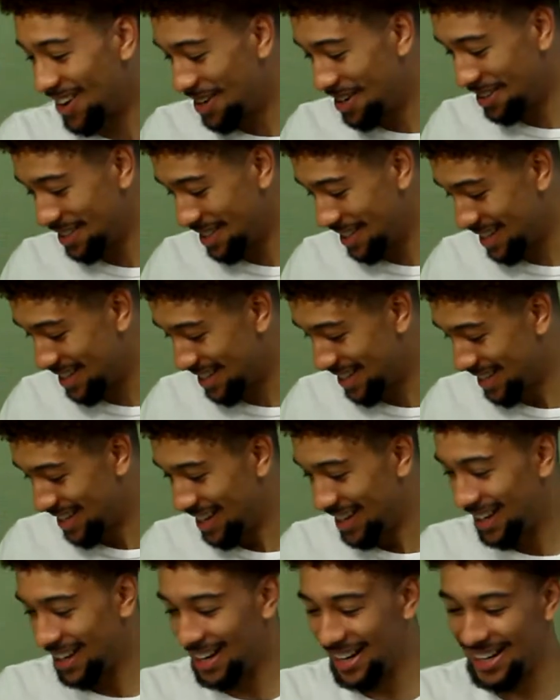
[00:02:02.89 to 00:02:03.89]
all these.
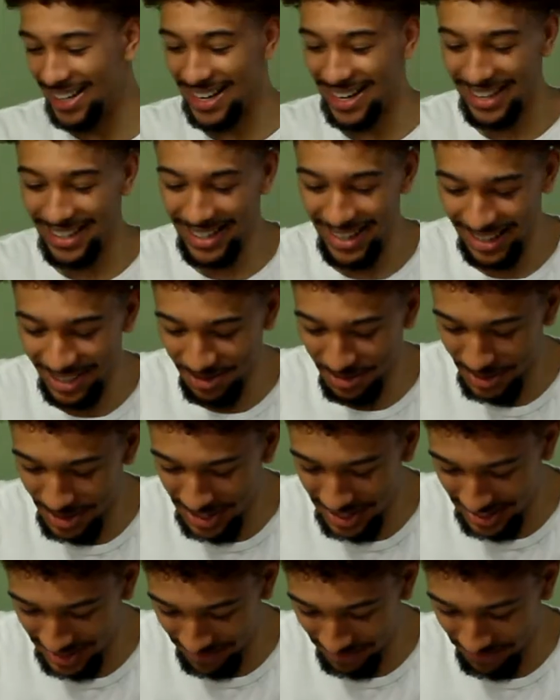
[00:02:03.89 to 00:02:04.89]
All right, now the next
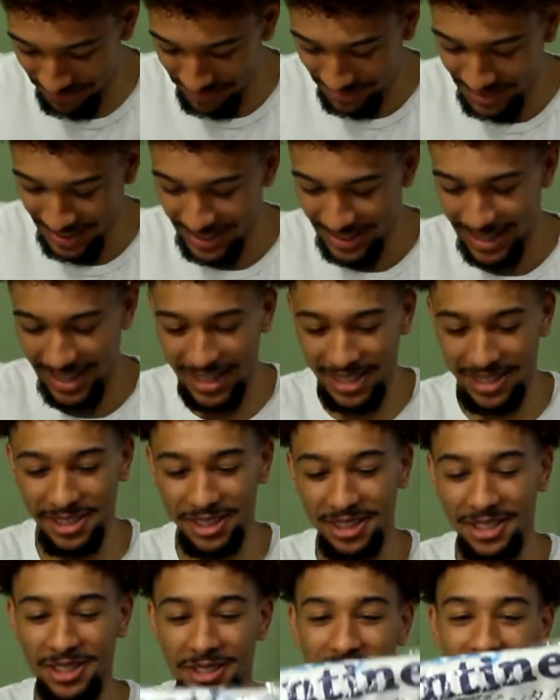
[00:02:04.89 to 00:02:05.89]
one, I give
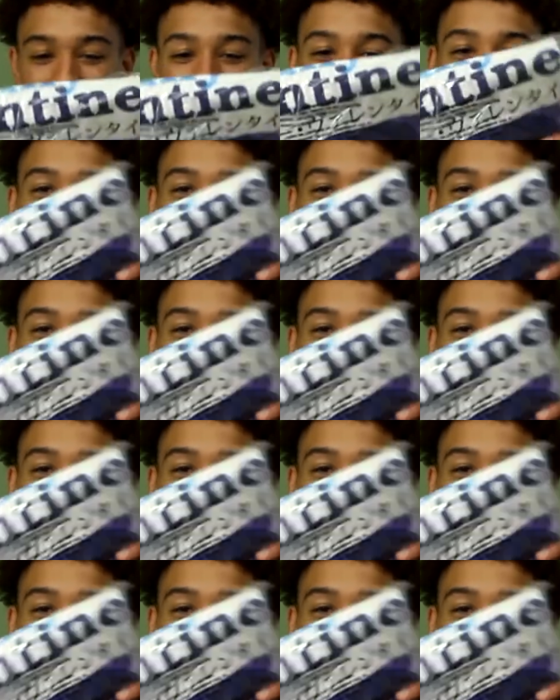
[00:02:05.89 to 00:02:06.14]
you a little sneak